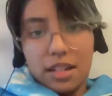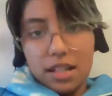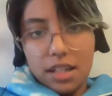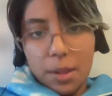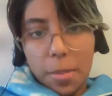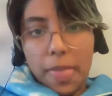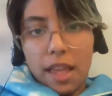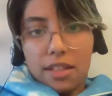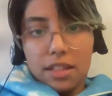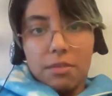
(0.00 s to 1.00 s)
entity,
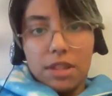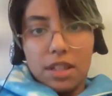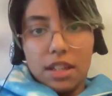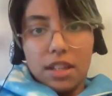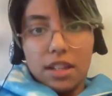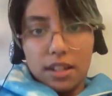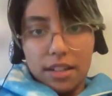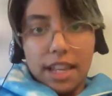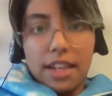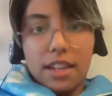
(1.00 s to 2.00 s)
something
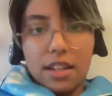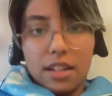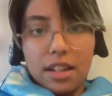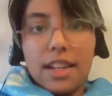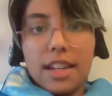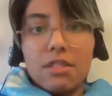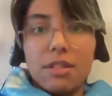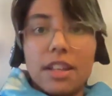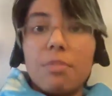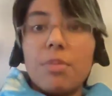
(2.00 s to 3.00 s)
like
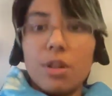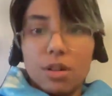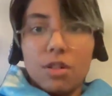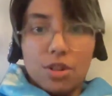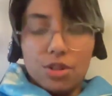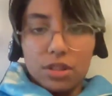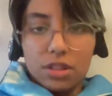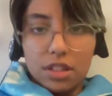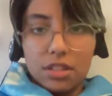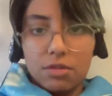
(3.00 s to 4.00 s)
akin to like pure
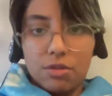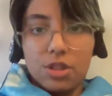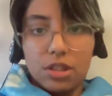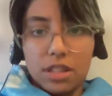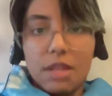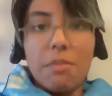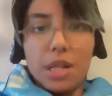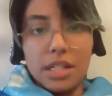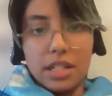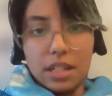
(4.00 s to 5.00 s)
consciousness, which is
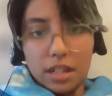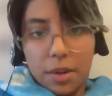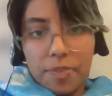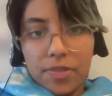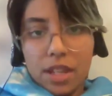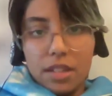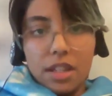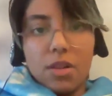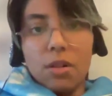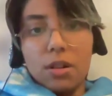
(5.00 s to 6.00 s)
immaterial.
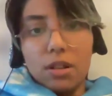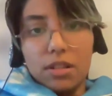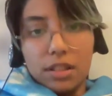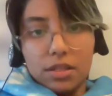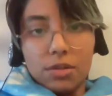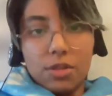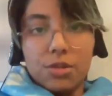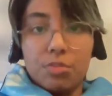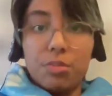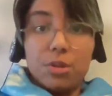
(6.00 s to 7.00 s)
They call this
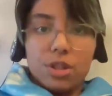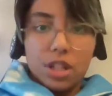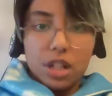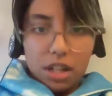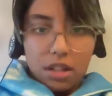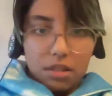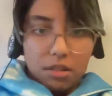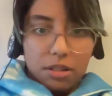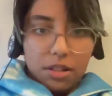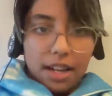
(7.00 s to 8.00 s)
also Purusha
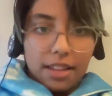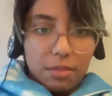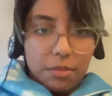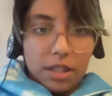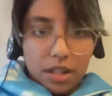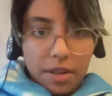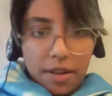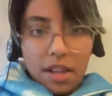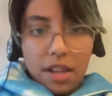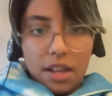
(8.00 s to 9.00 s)
or Atman.